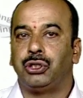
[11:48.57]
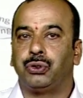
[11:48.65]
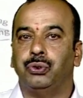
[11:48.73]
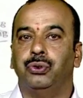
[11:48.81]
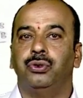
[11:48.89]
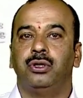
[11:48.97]

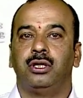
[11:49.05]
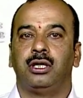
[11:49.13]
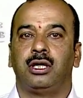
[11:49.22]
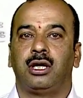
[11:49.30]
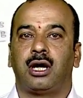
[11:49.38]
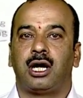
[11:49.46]
to
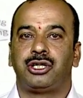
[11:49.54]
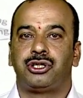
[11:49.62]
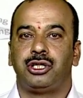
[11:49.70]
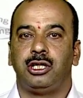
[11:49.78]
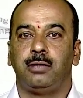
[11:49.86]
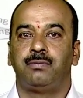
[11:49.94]

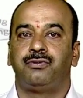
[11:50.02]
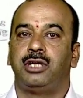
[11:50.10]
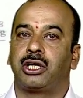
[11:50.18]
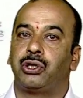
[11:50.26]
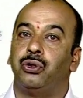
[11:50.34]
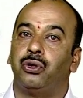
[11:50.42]
achieve
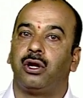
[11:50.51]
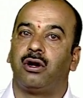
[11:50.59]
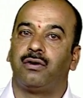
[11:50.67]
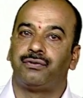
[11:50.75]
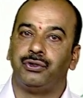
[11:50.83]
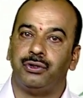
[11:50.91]
the goal
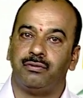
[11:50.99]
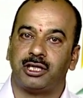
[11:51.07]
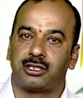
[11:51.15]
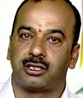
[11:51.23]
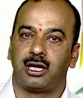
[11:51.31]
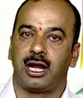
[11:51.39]
of
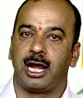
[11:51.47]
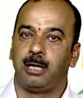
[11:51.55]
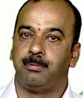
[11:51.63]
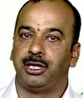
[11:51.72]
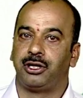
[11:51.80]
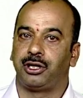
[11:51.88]
universal
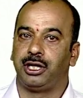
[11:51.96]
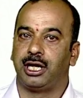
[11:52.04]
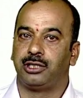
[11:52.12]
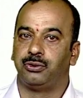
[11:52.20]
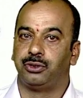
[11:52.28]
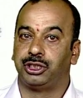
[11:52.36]
elementary
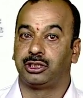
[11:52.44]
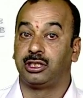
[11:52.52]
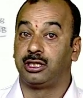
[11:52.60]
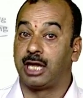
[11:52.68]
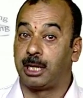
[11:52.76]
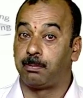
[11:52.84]

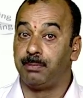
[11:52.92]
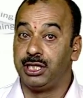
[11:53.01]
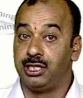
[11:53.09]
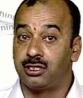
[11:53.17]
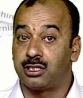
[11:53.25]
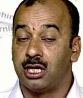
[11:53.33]
education. That
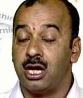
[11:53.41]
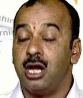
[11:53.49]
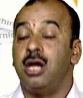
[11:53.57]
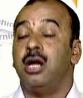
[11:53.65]
means